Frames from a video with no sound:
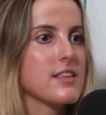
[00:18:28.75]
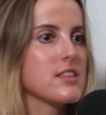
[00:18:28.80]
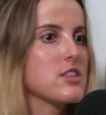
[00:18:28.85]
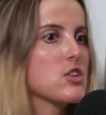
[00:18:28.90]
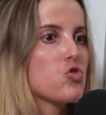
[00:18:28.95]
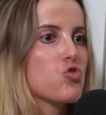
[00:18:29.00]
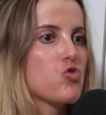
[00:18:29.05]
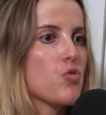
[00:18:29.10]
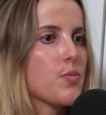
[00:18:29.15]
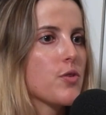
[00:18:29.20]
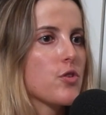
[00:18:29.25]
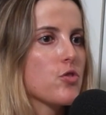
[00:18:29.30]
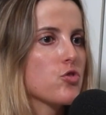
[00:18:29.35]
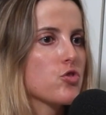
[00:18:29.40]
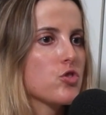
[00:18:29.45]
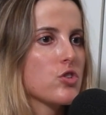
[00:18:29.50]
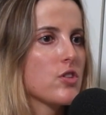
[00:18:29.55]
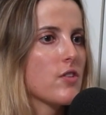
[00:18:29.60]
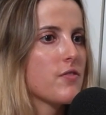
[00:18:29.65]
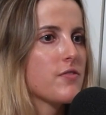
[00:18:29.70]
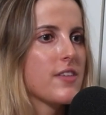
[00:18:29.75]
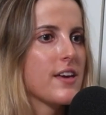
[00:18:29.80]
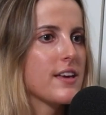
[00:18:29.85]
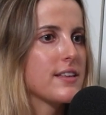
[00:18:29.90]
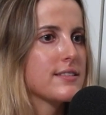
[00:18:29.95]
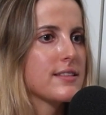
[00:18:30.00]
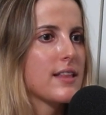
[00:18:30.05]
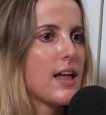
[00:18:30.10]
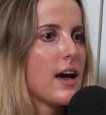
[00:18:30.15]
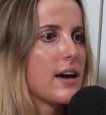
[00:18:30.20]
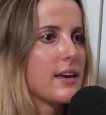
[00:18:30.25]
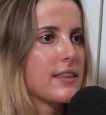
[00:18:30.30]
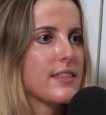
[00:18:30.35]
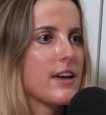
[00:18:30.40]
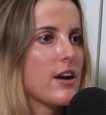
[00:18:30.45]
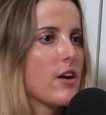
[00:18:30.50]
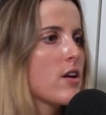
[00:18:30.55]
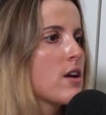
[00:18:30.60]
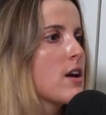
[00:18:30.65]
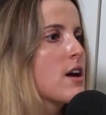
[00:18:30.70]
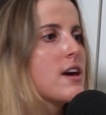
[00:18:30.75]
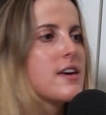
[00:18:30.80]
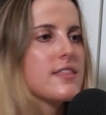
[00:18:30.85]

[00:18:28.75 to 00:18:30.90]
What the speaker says: the distribution of things like their